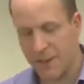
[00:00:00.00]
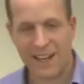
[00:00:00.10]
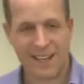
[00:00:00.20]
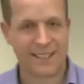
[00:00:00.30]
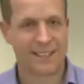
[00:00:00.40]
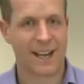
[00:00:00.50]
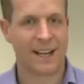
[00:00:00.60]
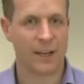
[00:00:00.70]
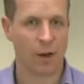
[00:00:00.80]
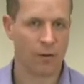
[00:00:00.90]
you need to
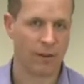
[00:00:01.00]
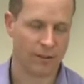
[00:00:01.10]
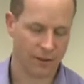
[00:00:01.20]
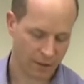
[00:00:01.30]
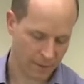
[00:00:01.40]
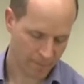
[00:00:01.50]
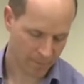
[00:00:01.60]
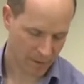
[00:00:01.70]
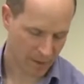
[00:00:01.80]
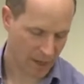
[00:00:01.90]
take it off ever,
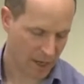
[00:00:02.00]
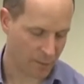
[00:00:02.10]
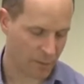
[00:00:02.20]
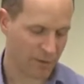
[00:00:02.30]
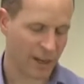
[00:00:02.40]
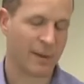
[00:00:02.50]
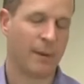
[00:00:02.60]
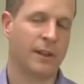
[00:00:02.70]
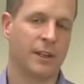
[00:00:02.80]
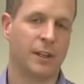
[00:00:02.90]
and we
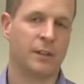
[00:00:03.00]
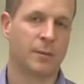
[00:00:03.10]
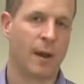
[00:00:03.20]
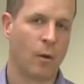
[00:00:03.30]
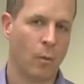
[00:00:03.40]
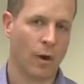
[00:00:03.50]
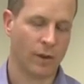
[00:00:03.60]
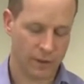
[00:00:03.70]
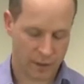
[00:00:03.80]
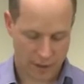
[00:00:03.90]
recommend that you use about
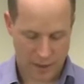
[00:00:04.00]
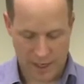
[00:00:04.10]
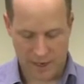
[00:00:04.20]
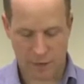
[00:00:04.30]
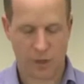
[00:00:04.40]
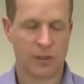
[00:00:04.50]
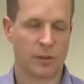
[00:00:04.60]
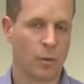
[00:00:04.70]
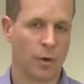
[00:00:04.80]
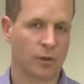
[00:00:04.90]
if you're
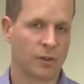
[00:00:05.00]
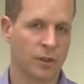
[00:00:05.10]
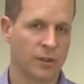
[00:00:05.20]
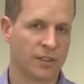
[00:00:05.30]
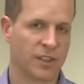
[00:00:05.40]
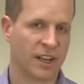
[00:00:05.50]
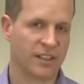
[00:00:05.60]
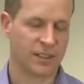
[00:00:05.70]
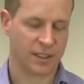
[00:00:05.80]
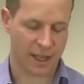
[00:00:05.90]
using 1 or 2
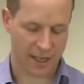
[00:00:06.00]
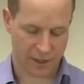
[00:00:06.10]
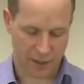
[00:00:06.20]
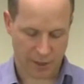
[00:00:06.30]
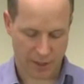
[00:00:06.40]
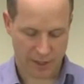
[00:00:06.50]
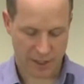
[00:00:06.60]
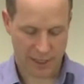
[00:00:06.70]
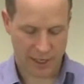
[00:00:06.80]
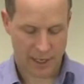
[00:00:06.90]
distillations a day, that you
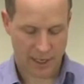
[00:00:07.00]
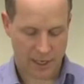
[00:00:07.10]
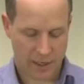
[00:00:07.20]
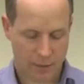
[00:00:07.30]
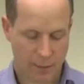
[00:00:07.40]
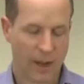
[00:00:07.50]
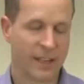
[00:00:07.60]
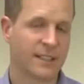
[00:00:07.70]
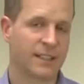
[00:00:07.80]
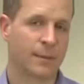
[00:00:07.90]
actually
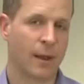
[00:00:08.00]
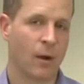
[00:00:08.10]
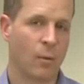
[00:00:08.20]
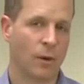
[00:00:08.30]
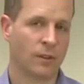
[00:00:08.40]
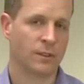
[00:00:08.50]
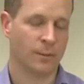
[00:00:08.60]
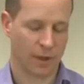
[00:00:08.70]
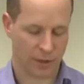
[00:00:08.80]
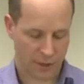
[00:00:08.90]
replace this about once a
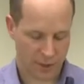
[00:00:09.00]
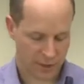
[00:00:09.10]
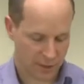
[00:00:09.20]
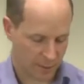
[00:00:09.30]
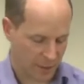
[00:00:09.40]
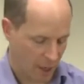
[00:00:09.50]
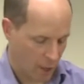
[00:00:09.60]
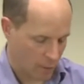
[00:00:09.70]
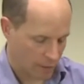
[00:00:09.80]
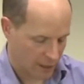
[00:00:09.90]
month. You simply
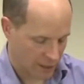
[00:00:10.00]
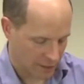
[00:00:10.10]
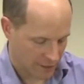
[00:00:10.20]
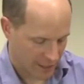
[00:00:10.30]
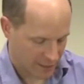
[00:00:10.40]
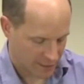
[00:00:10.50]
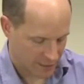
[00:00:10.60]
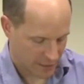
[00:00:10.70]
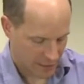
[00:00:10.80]
hold it like that